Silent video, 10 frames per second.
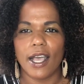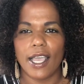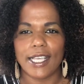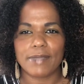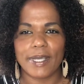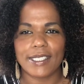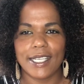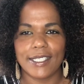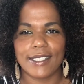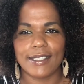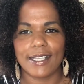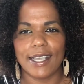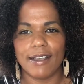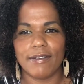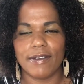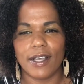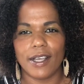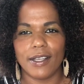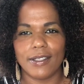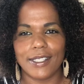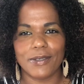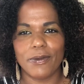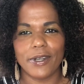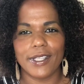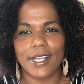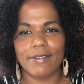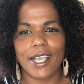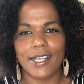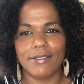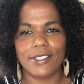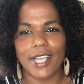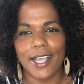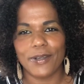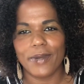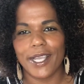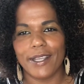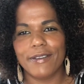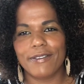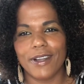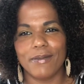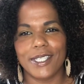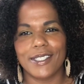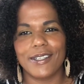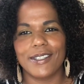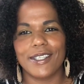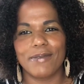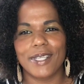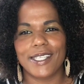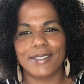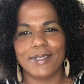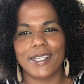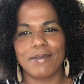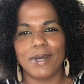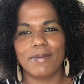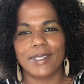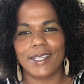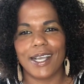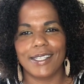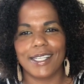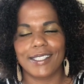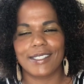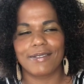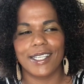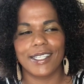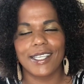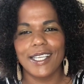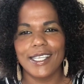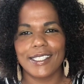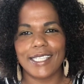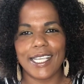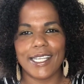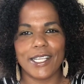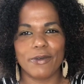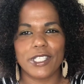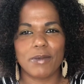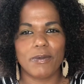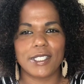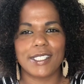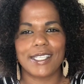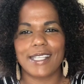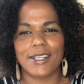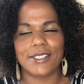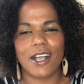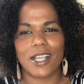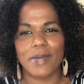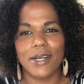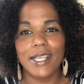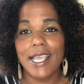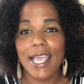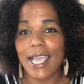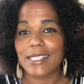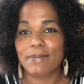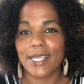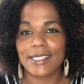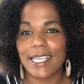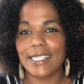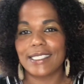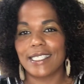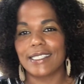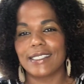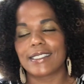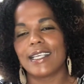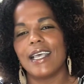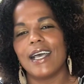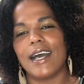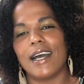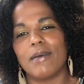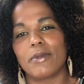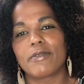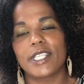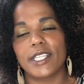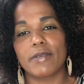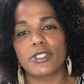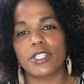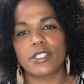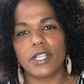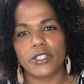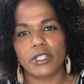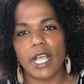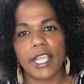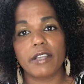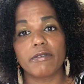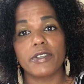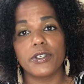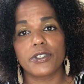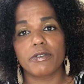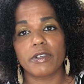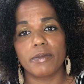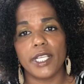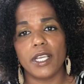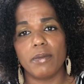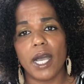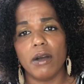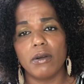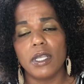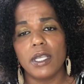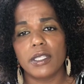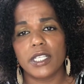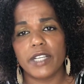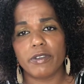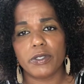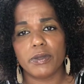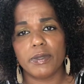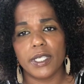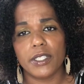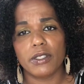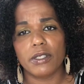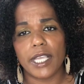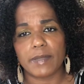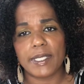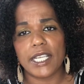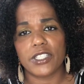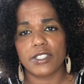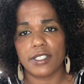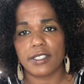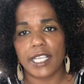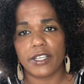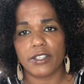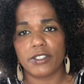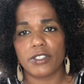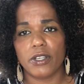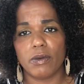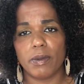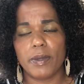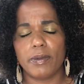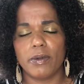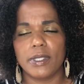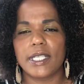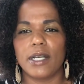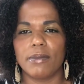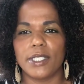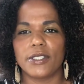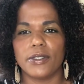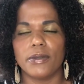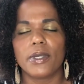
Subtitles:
Expectations have, that's a word that I've kind of shied away from in adulthood because it would come up in the context of like dating where someone wants to sit down and talk about expectations. But really there was just an underlying confusion for me about the difference between the expectations and standards. And so people would tell me to,